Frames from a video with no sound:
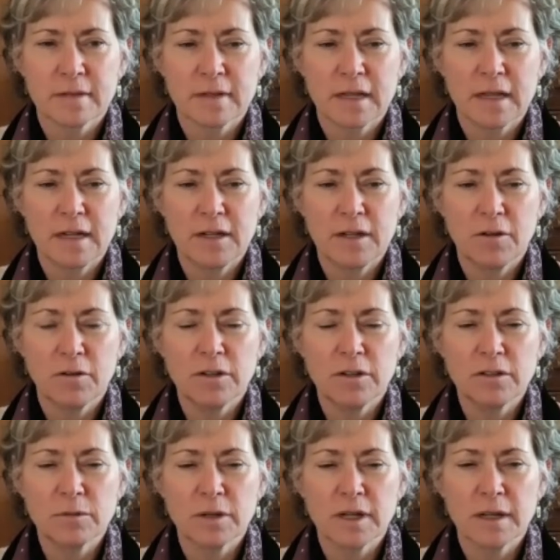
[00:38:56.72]
And
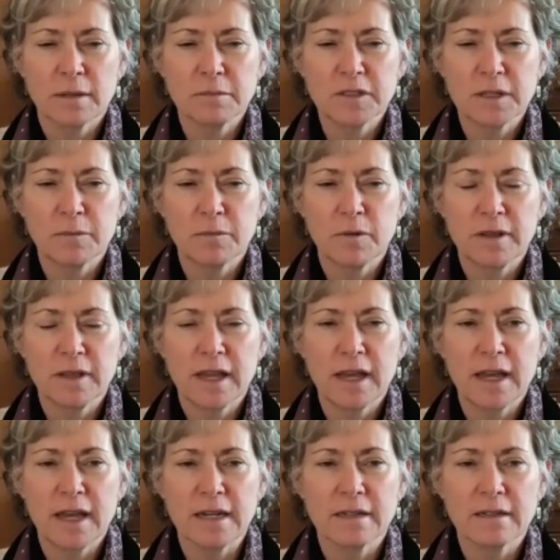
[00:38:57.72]
notice what comes up with
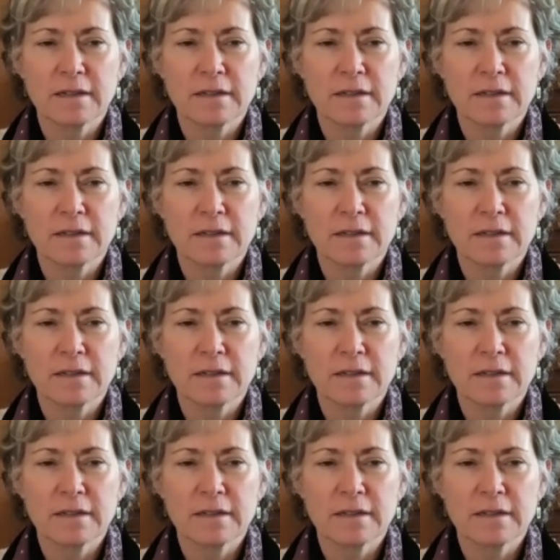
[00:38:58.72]
that.